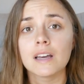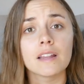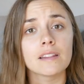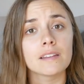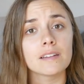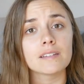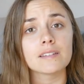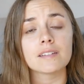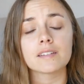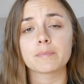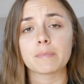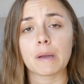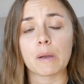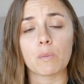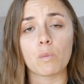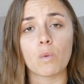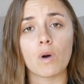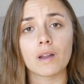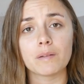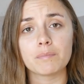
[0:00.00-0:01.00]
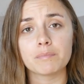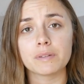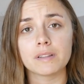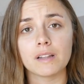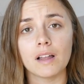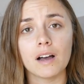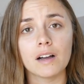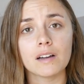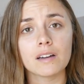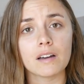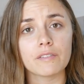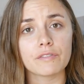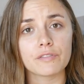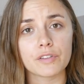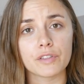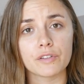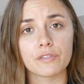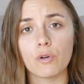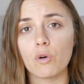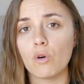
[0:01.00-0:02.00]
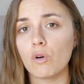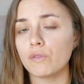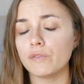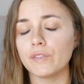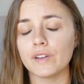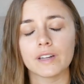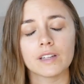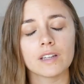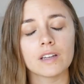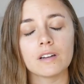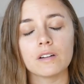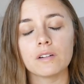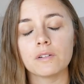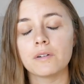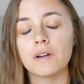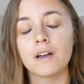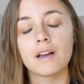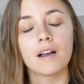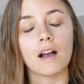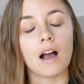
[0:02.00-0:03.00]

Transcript: This is my one plug for the whole video.